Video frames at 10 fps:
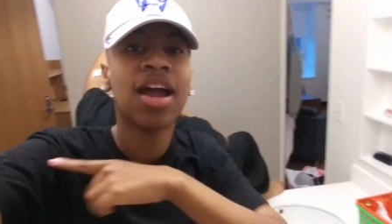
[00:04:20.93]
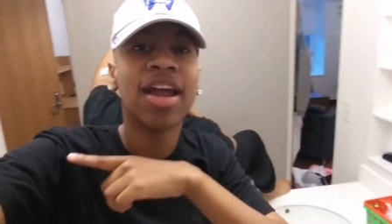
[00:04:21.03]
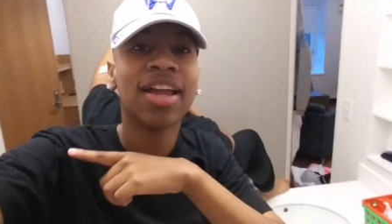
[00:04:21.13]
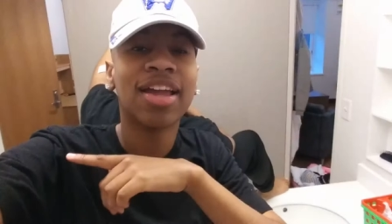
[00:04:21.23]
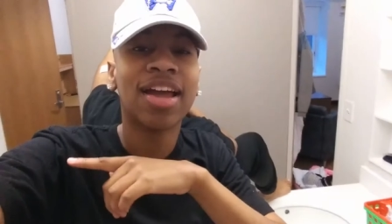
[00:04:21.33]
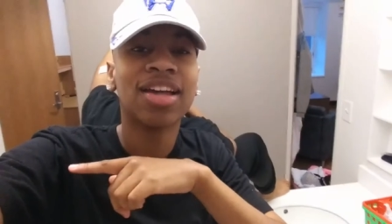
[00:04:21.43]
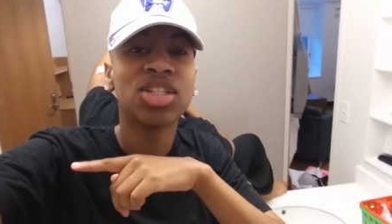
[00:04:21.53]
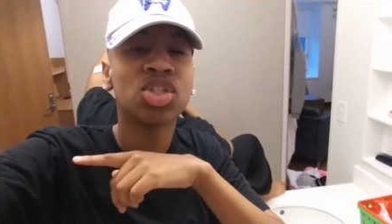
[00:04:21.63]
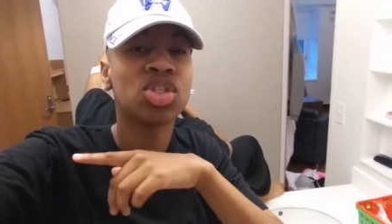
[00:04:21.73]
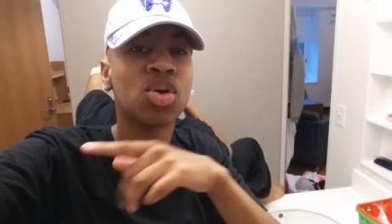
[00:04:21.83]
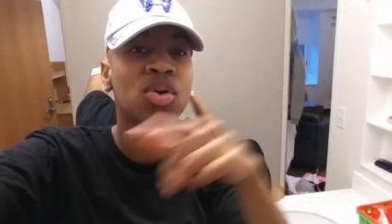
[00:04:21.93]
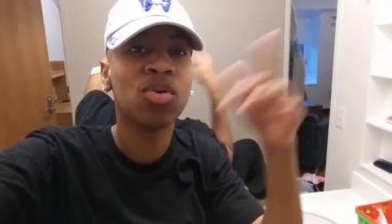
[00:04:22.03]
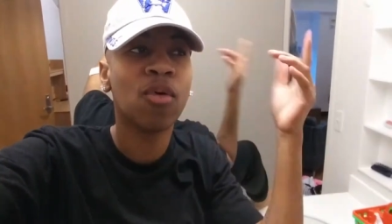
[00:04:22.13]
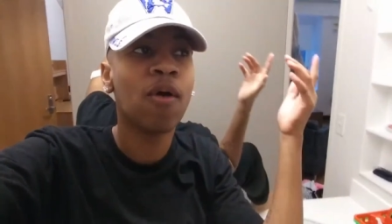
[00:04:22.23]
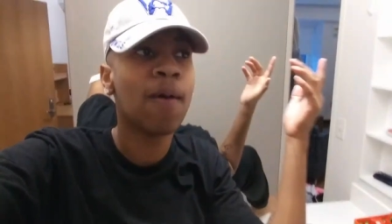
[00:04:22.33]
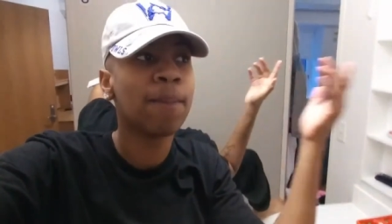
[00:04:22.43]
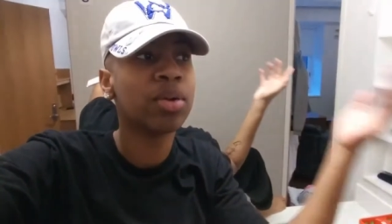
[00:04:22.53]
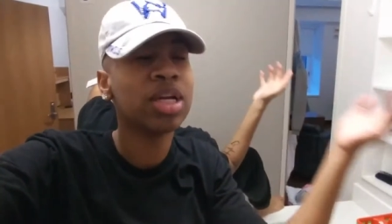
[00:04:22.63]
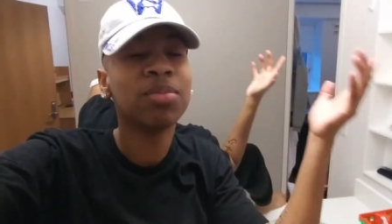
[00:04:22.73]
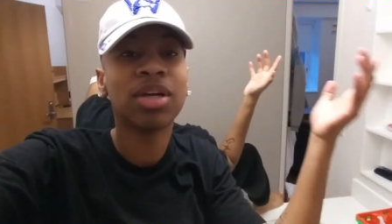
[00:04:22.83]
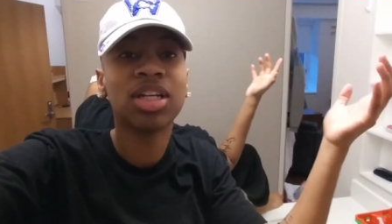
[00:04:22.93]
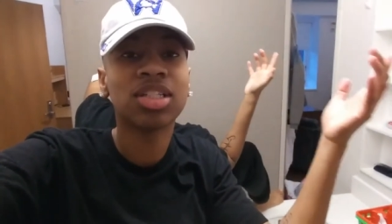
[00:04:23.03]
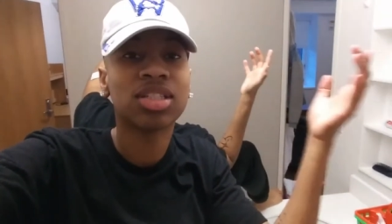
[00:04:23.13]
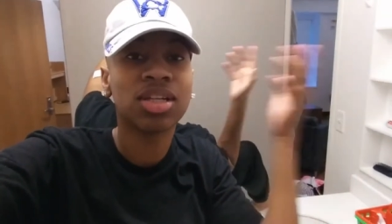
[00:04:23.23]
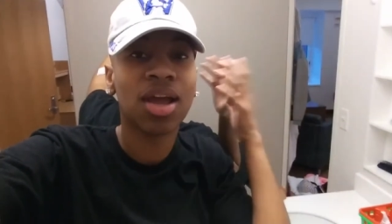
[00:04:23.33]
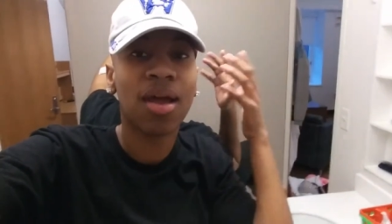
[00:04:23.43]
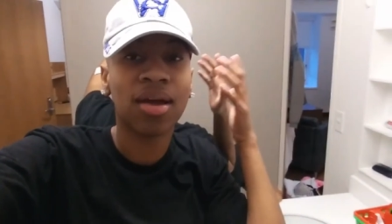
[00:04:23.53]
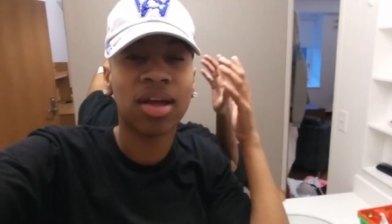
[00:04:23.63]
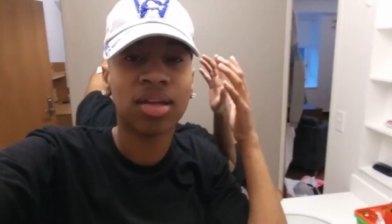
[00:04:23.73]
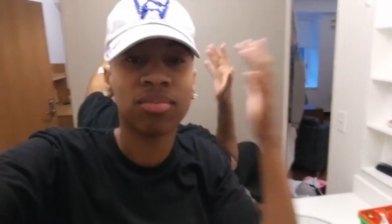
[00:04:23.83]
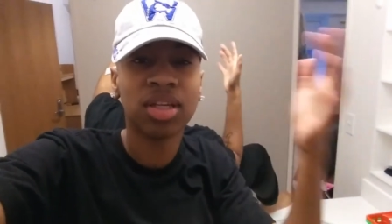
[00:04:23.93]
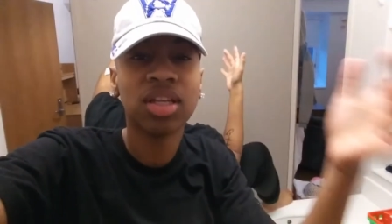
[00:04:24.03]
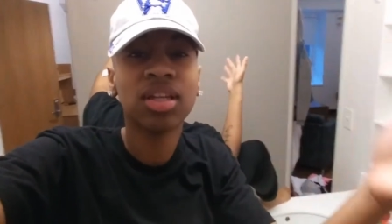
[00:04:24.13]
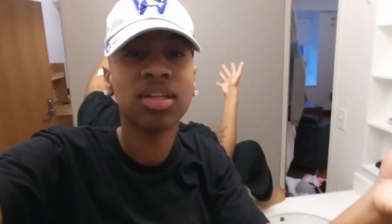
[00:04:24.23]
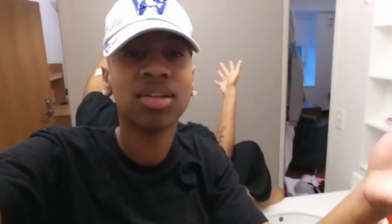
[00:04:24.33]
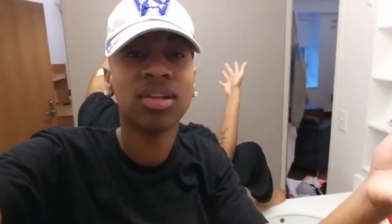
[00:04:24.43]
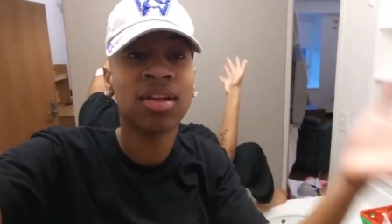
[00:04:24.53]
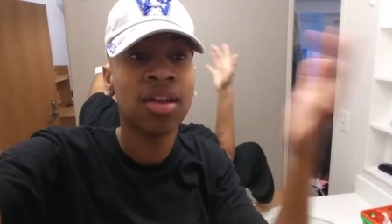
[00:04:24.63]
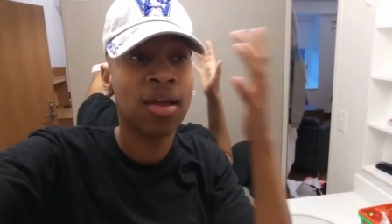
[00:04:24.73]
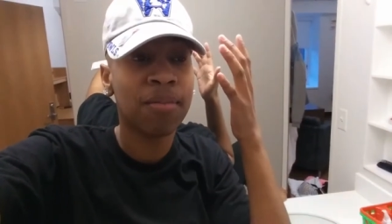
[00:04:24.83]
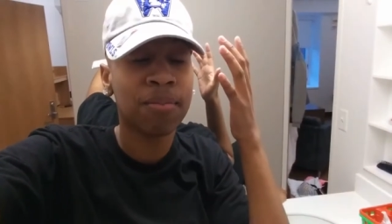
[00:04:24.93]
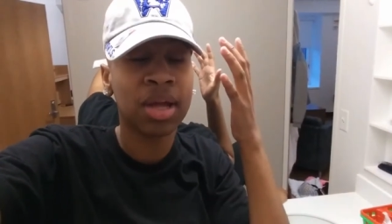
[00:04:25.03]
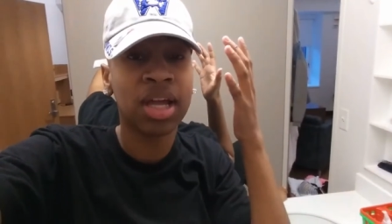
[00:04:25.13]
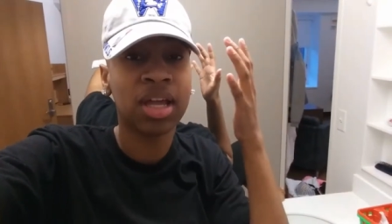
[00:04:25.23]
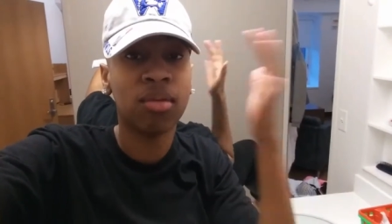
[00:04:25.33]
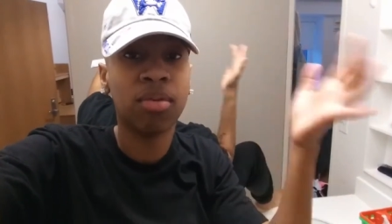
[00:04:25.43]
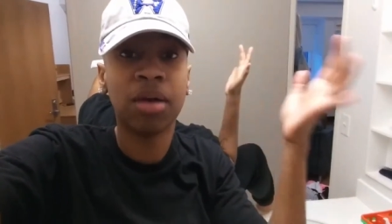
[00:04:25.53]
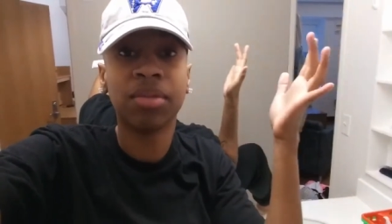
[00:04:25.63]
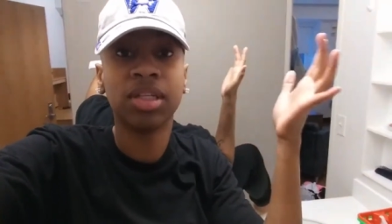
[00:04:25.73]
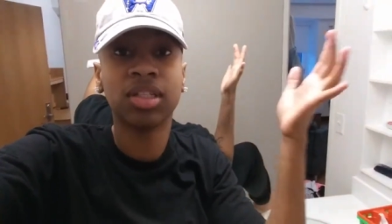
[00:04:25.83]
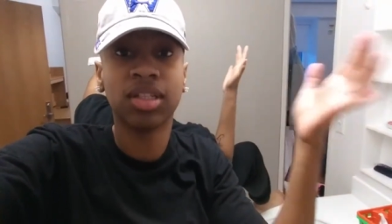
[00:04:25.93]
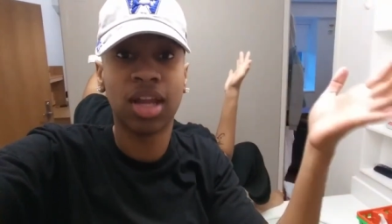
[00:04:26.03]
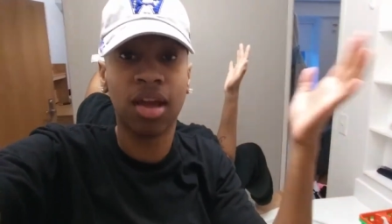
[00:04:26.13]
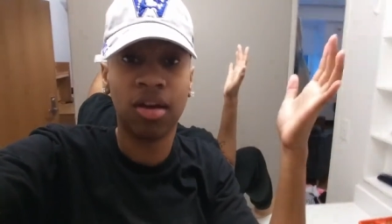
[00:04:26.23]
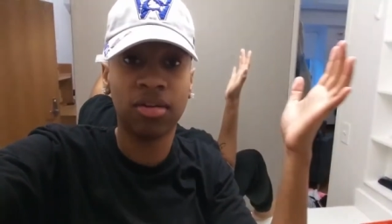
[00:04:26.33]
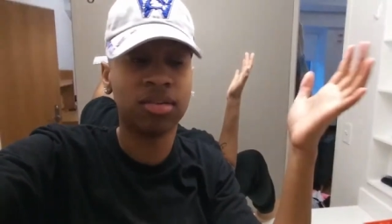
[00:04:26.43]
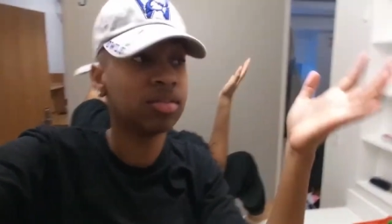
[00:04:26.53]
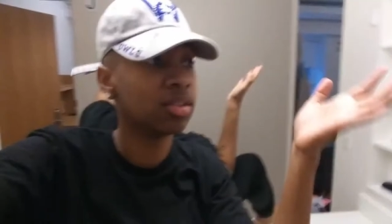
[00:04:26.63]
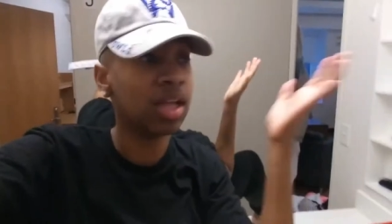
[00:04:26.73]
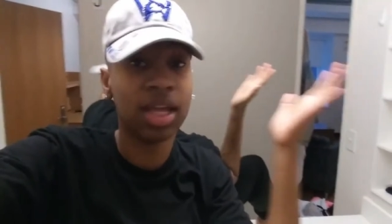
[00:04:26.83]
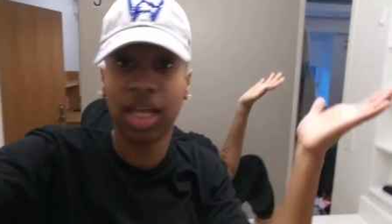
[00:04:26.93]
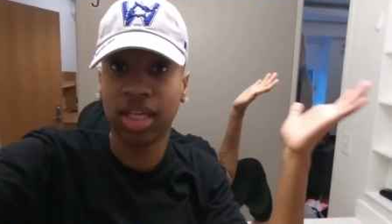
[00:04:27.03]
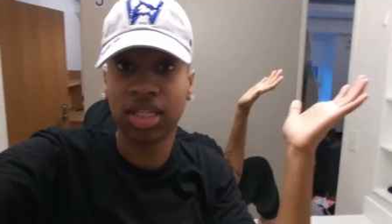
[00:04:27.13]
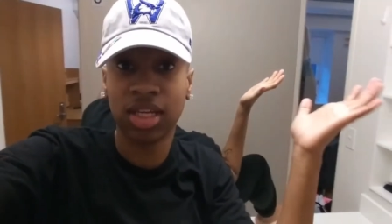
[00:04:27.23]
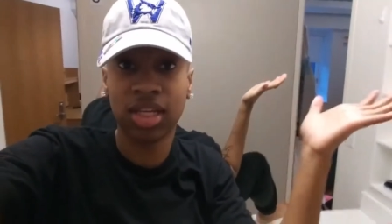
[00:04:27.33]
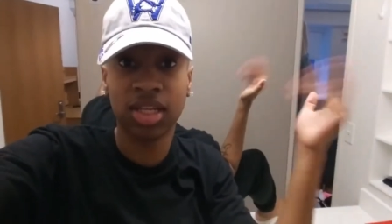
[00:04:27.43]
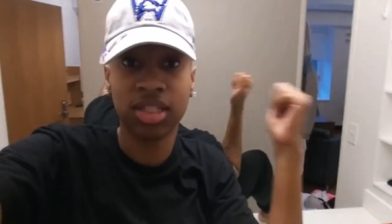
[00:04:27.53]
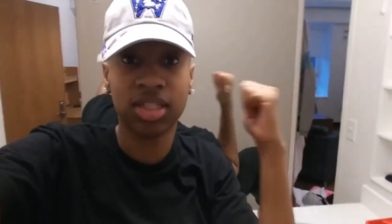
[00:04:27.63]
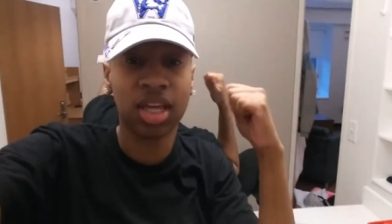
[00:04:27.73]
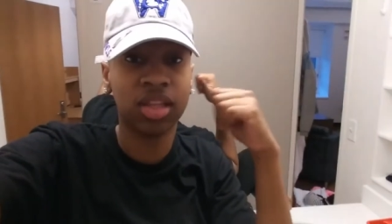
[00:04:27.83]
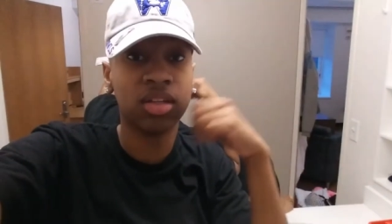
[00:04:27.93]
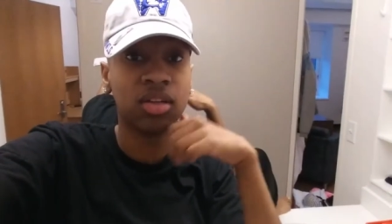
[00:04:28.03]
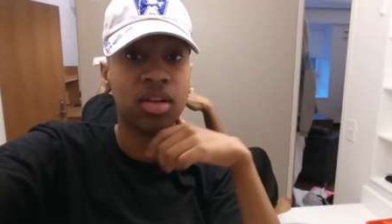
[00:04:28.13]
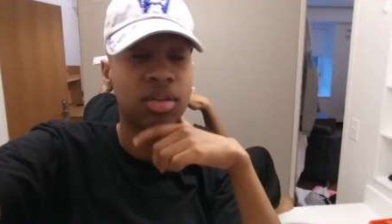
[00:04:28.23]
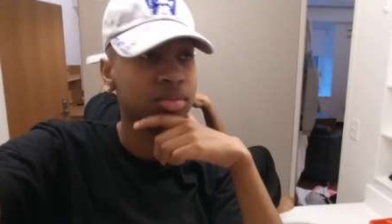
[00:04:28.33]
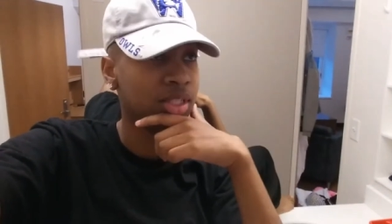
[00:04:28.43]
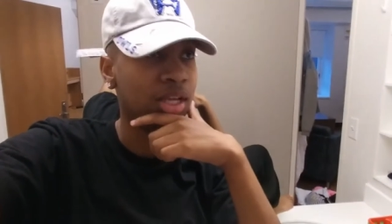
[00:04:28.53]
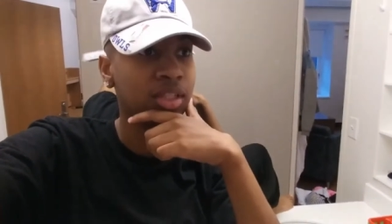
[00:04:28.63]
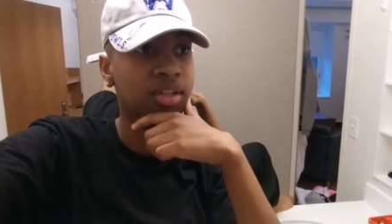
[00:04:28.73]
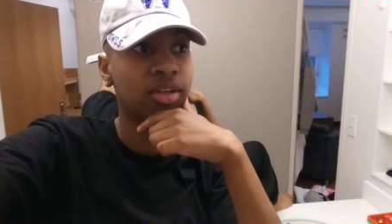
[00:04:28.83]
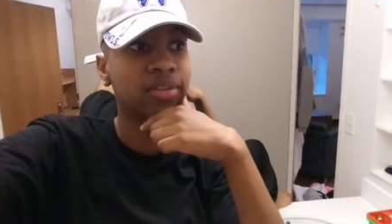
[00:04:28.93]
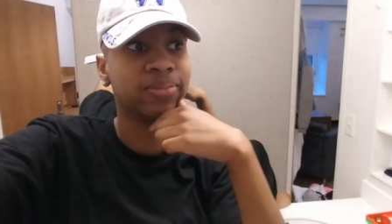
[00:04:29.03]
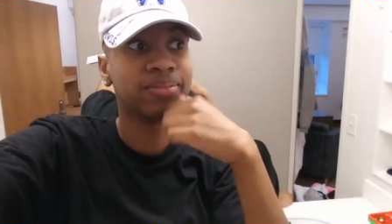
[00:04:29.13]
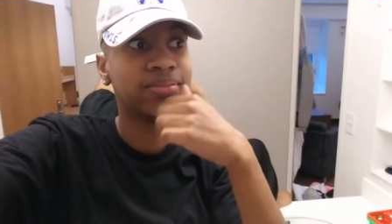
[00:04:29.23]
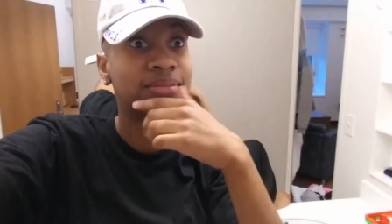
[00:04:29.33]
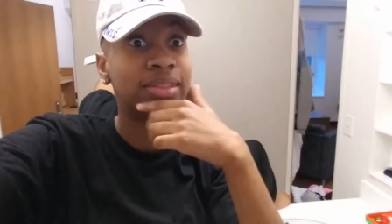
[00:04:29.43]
Alright guys, so pretty much I'm in my apartment now at in Scanlon Hall, Hall.